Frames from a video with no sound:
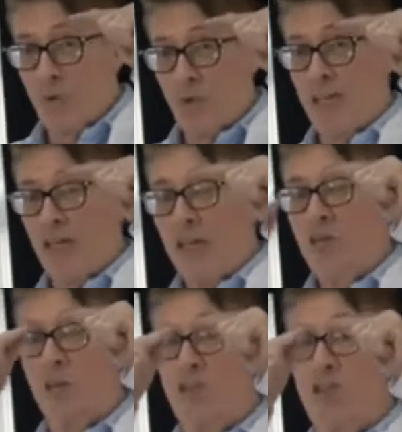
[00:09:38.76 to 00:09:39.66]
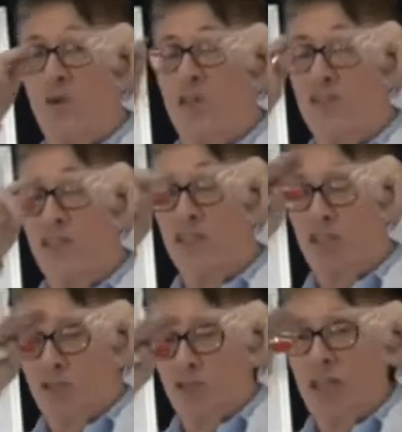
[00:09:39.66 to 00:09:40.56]
important is what's known as the
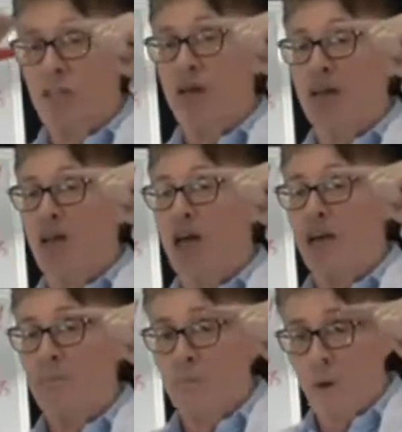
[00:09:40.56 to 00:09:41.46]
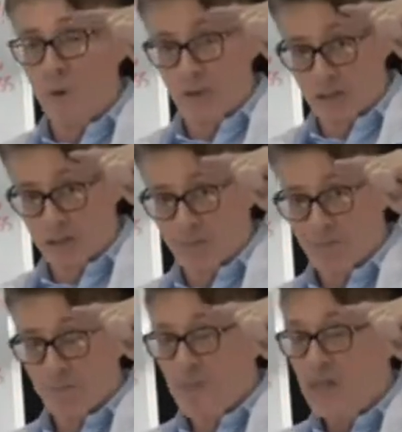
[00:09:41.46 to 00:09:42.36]
streamline bonus.
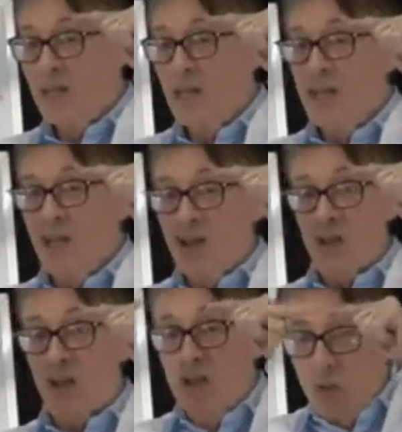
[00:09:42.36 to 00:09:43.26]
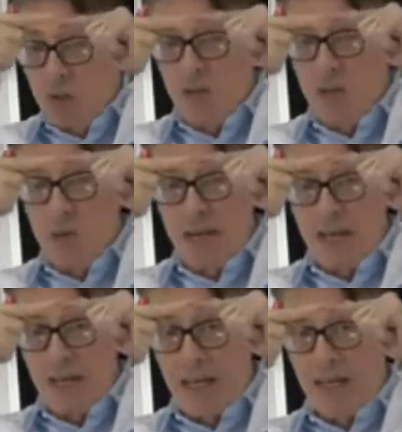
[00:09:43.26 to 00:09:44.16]
The sooner you
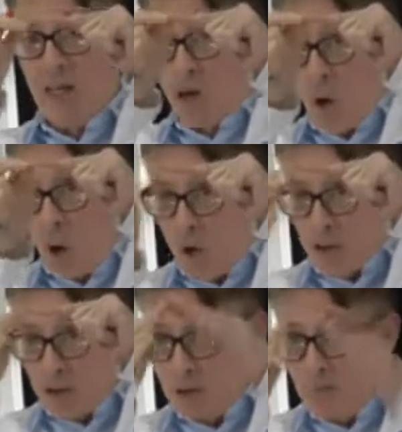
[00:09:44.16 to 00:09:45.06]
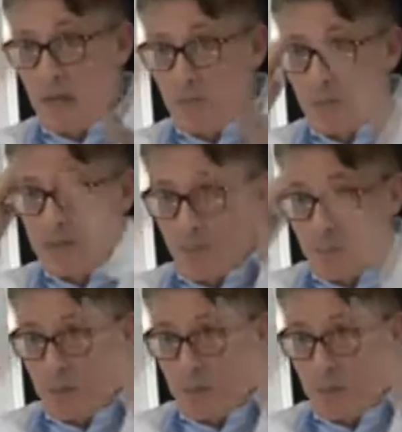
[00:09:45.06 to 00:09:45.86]
get in, all of those people that are